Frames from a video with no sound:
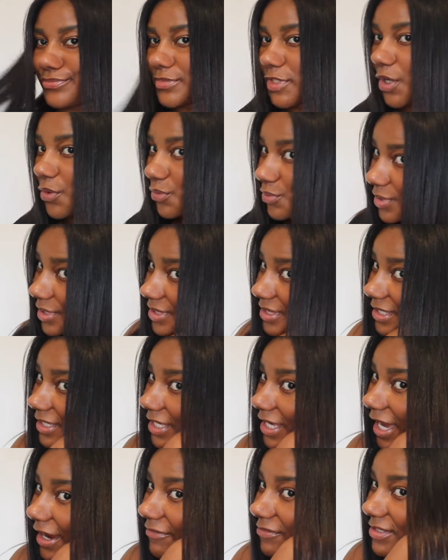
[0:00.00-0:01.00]
with the
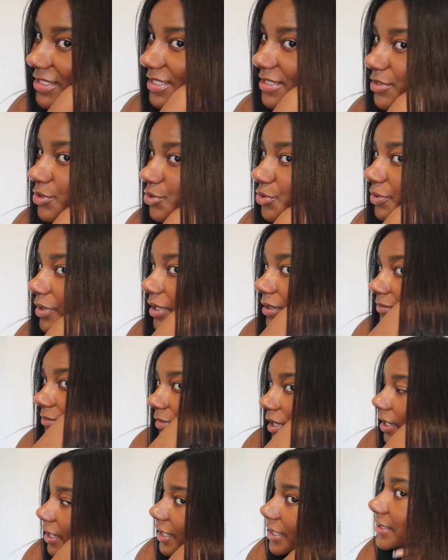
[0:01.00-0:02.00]
keratin
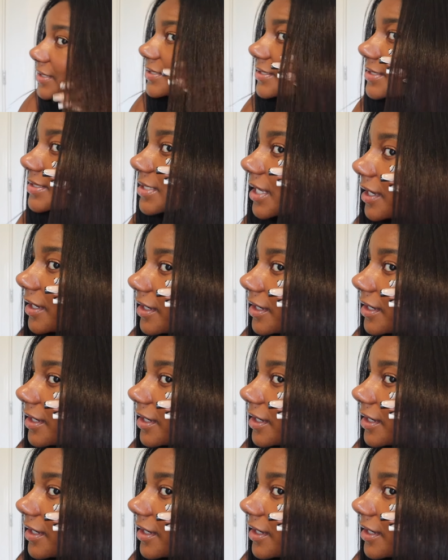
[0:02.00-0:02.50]
treatment.